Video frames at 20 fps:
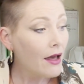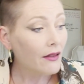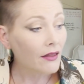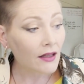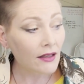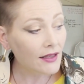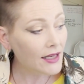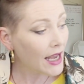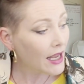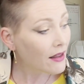The
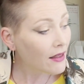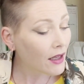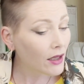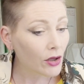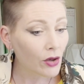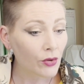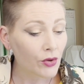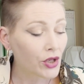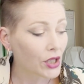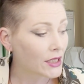day that
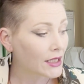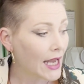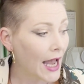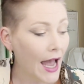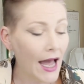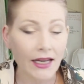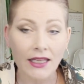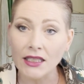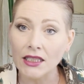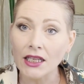you just
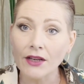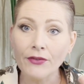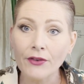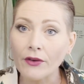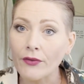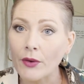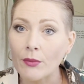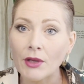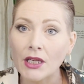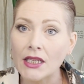had is
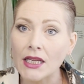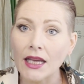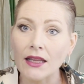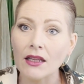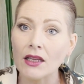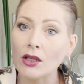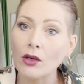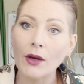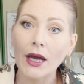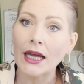different from the day
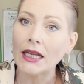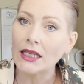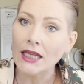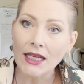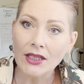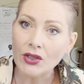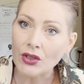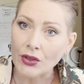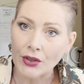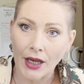that you had
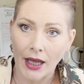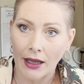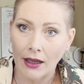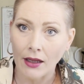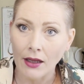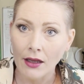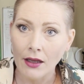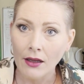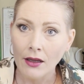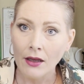yesterday,
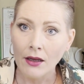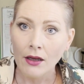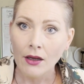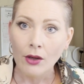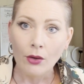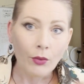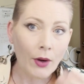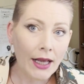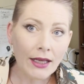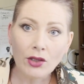
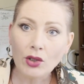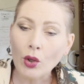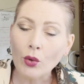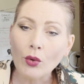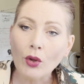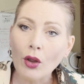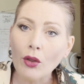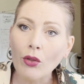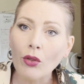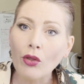right? So
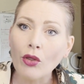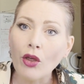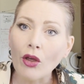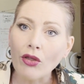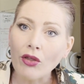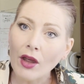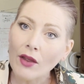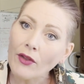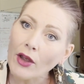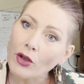the
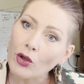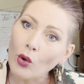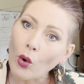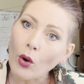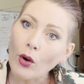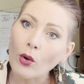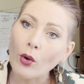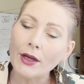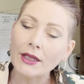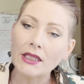thing that you're
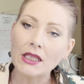going to